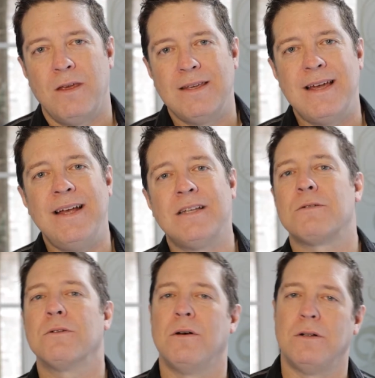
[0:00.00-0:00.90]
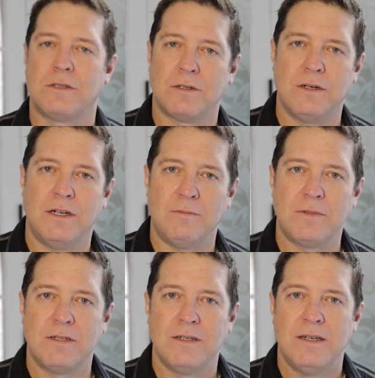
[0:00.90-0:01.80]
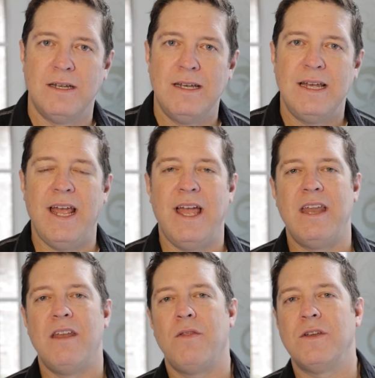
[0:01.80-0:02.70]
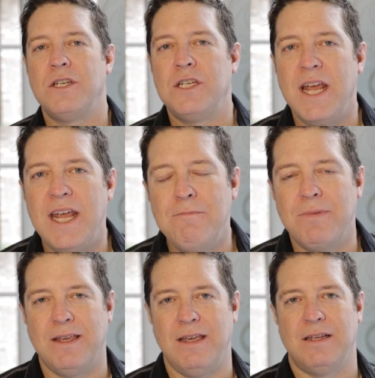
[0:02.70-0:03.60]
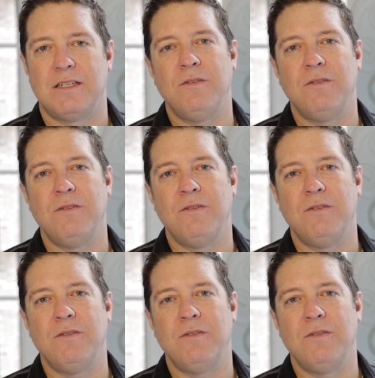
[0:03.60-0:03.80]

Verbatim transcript: cancel culture comes, and the shame begins.